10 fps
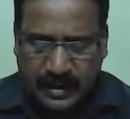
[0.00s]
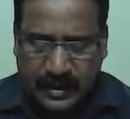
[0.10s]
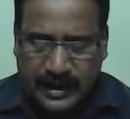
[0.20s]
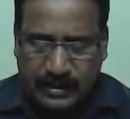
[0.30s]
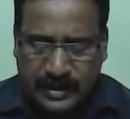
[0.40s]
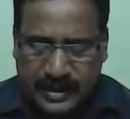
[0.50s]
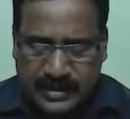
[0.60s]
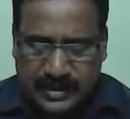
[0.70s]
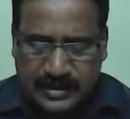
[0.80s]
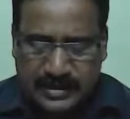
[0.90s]
I will
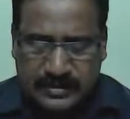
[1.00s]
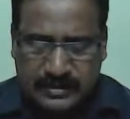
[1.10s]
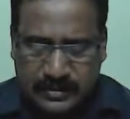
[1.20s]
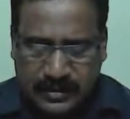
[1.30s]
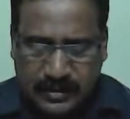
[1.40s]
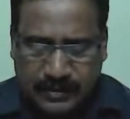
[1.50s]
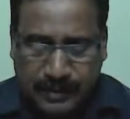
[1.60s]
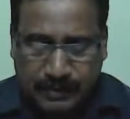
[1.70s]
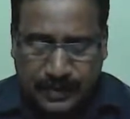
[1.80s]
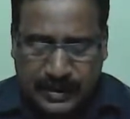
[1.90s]
discuss the
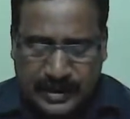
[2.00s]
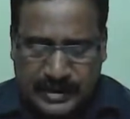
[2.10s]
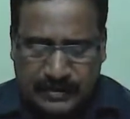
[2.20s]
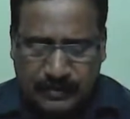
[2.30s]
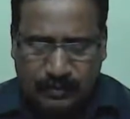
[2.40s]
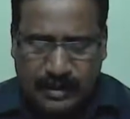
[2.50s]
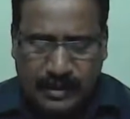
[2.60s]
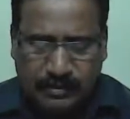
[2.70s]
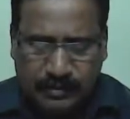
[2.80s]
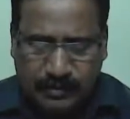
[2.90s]
properties
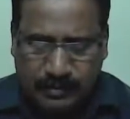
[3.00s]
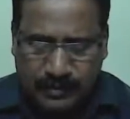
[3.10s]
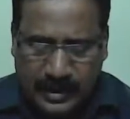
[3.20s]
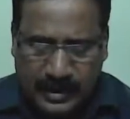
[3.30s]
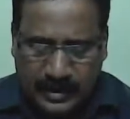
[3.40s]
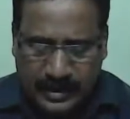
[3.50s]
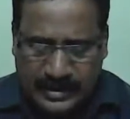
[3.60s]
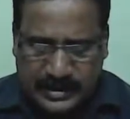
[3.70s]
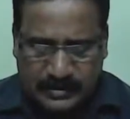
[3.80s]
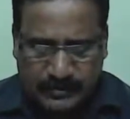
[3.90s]
one and
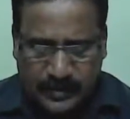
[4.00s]
each